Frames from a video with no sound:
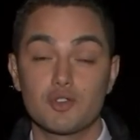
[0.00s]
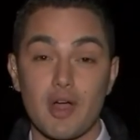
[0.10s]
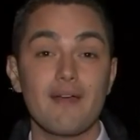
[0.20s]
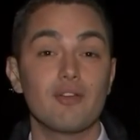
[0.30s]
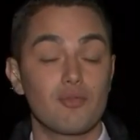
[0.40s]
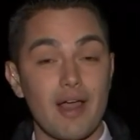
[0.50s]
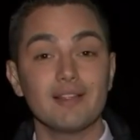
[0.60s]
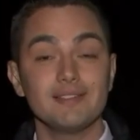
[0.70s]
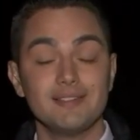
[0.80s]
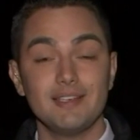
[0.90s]
driving
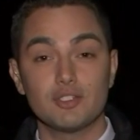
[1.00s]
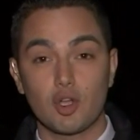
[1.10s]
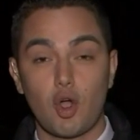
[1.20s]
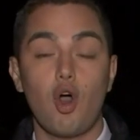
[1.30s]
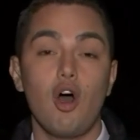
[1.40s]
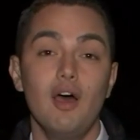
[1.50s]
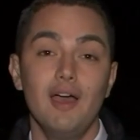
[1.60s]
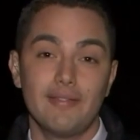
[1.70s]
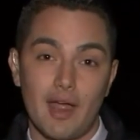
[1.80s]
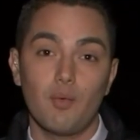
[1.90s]
recklessly to call
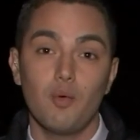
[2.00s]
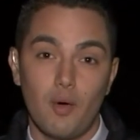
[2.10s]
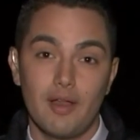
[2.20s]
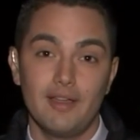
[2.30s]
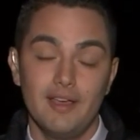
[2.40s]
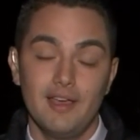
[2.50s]
911.